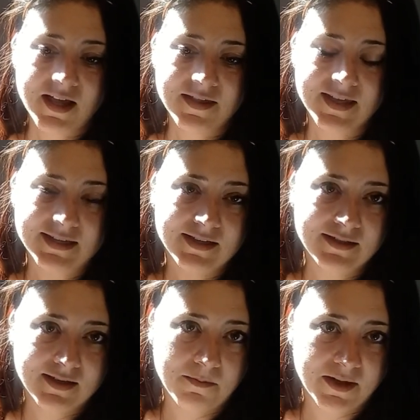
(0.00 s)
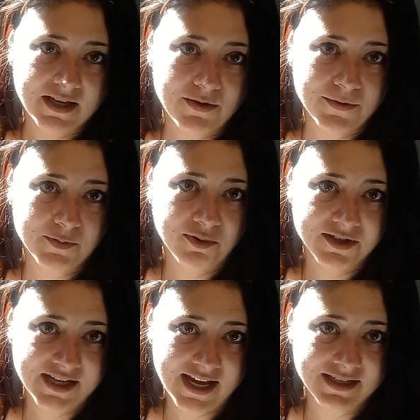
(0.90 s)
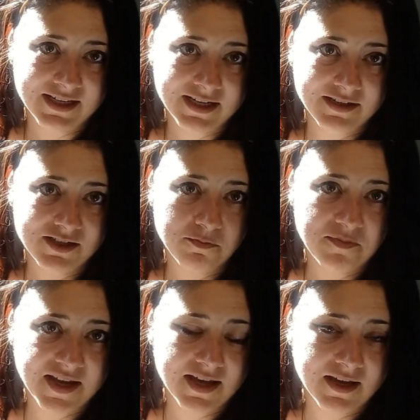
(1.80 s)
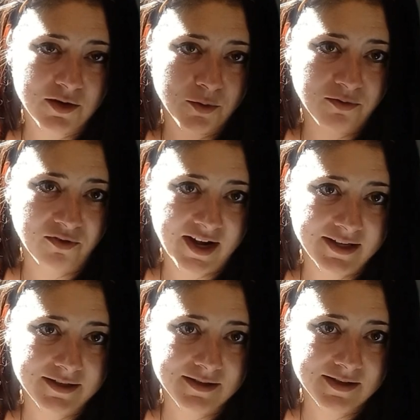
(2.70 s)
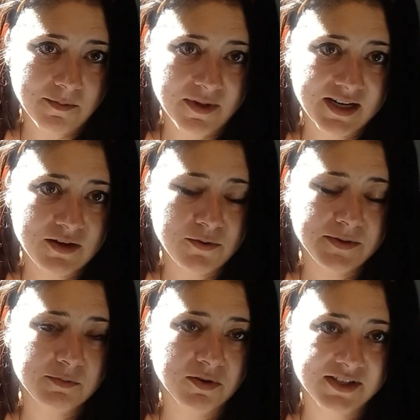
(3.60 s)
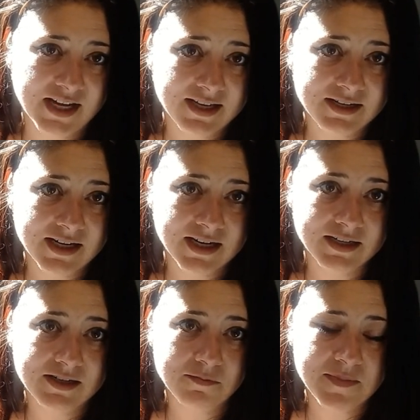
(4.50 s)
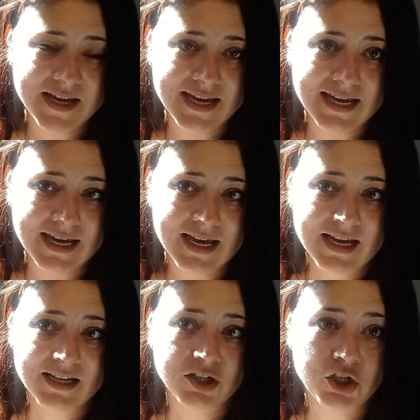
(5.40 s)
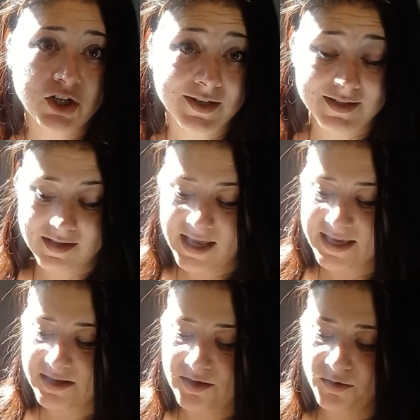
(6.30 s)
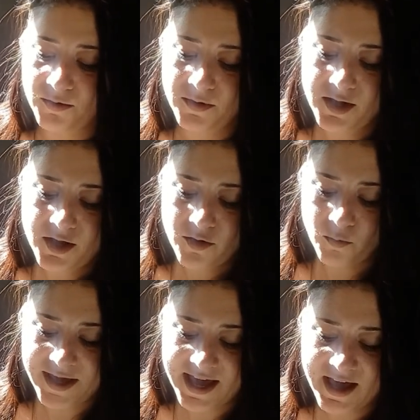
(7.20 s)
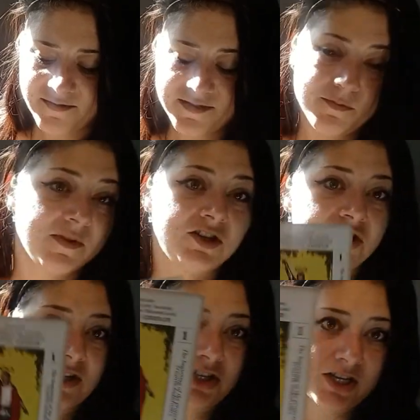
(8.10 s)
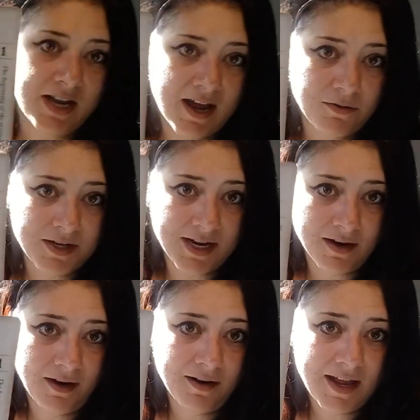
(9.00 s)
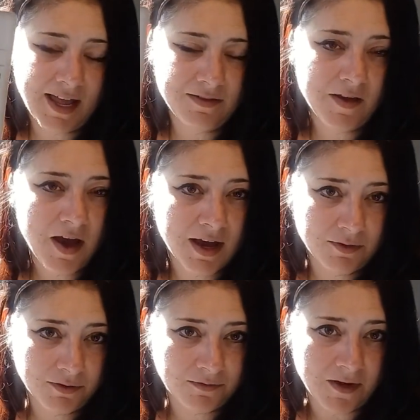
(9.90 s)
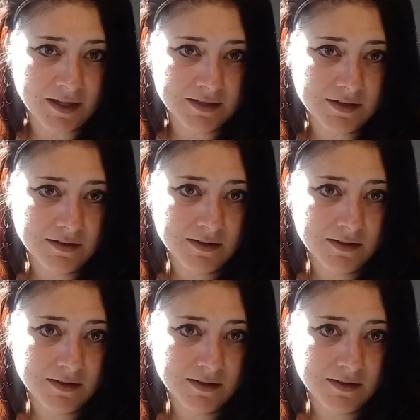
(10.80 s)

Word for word: This is somebody who's pretending to be your friend, somebody who's pretending to be just like you. We have the magician out here and the Hierophant.